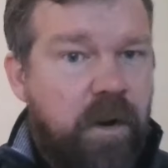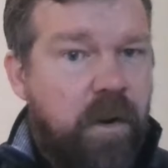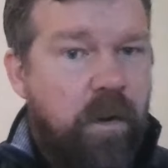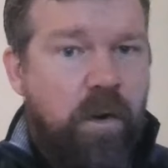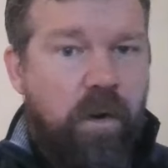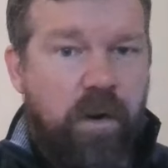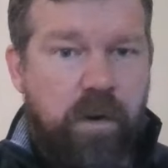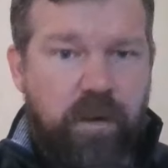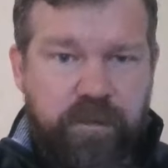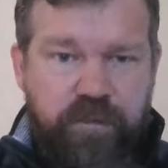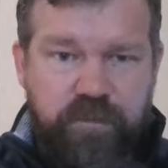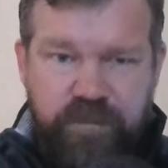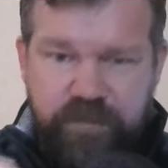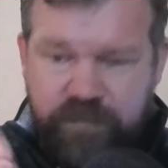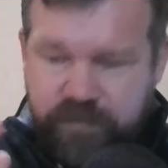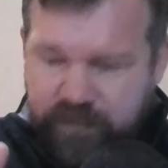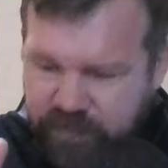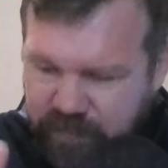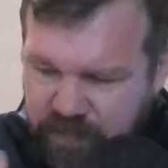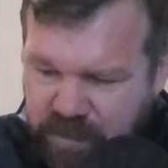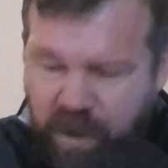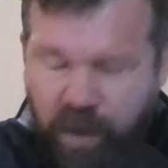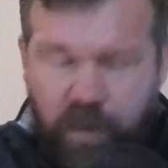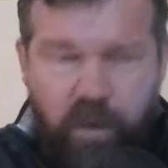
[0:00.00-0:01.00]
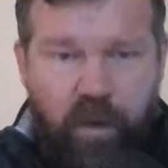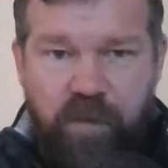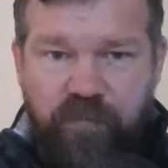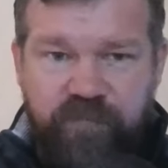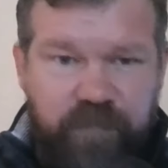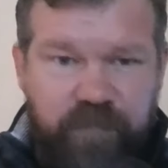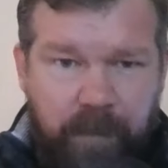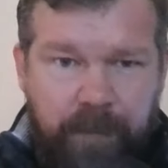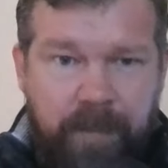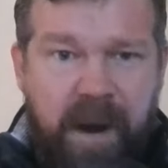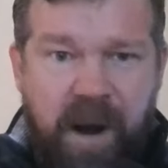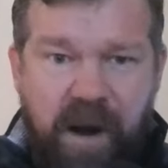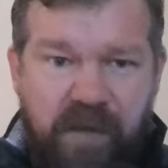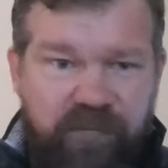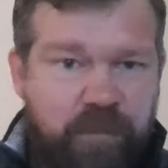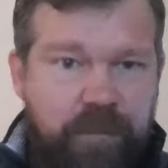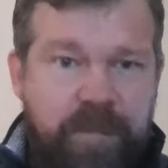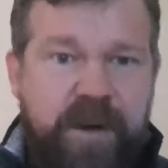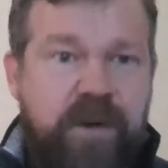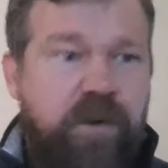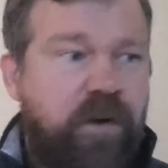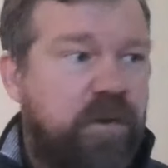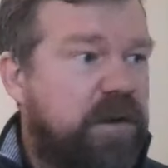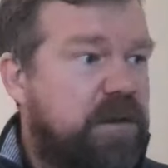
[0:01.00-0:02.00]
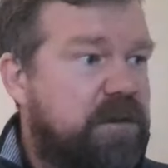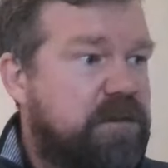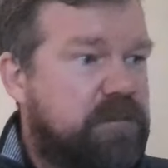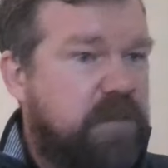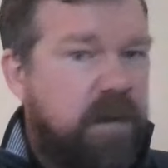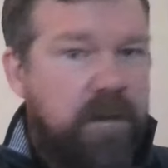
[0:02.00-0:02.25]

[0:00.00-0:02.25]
or cut off a part of a Bitcoin and,